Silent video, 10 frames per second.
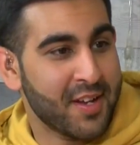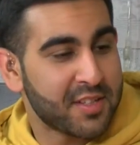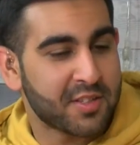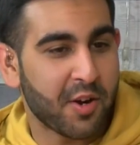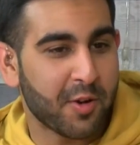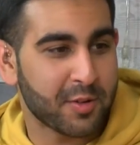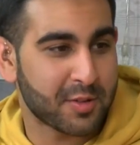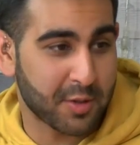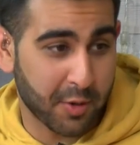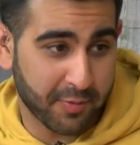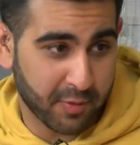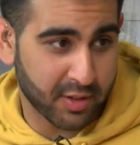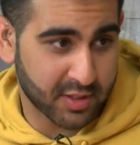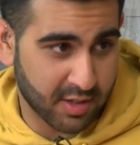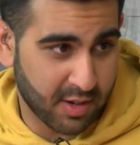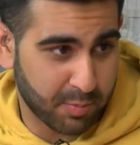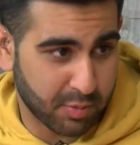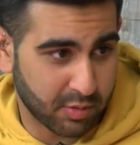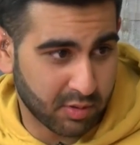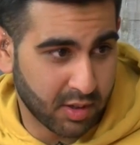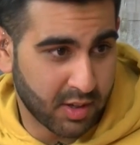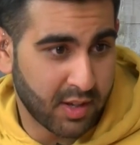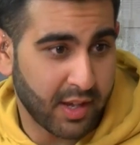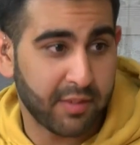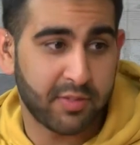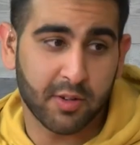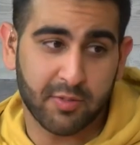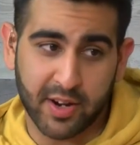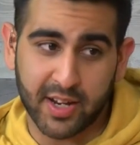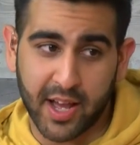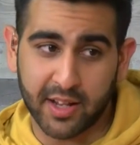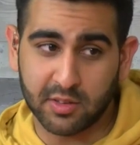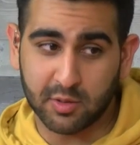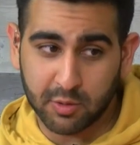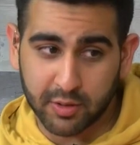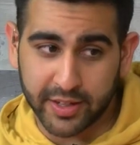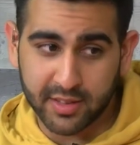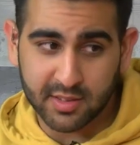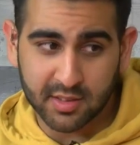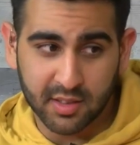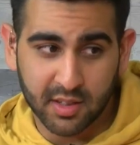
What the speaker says: So for example, if your friend had toys...